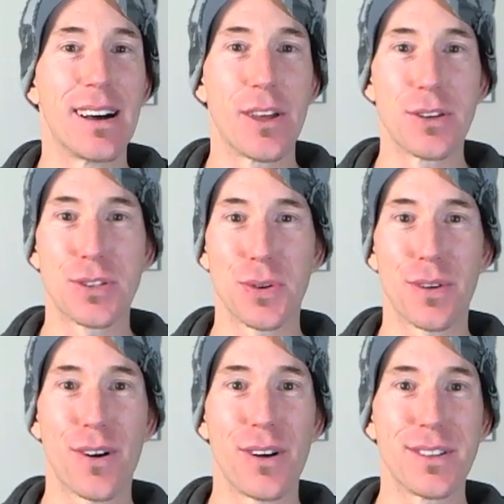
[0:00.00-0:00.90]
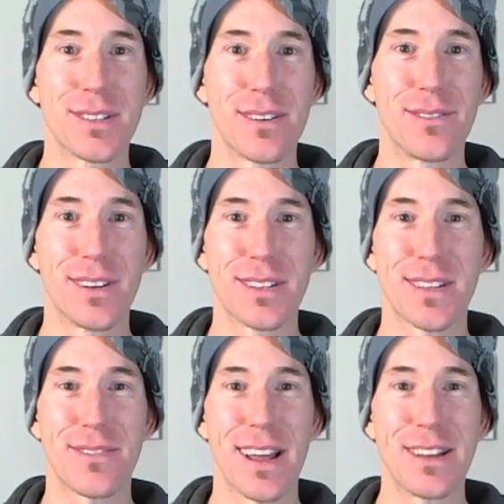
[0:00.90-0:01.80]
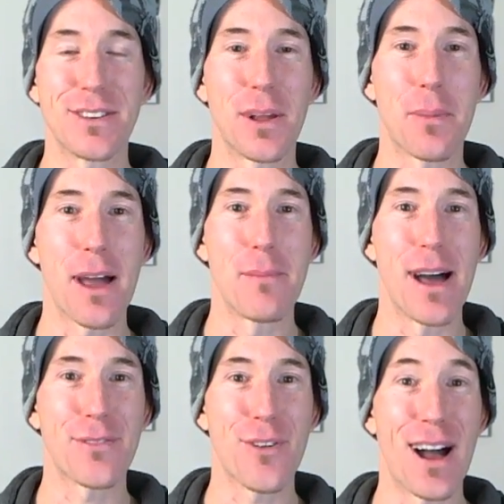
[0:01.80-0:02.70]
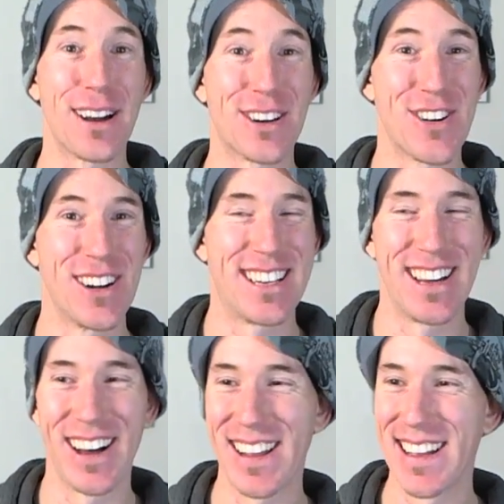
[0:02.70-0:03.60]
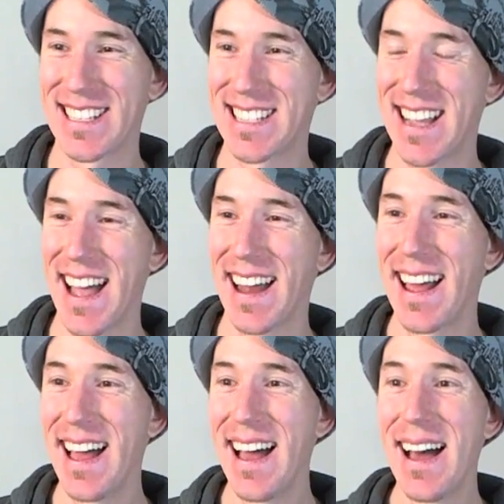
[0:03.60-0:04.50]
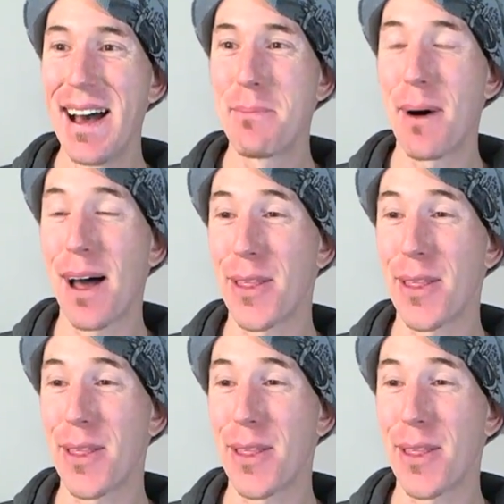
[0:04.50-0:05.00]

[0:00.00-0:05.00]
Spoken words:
those sort of odds of a $17 payback for $100 down. But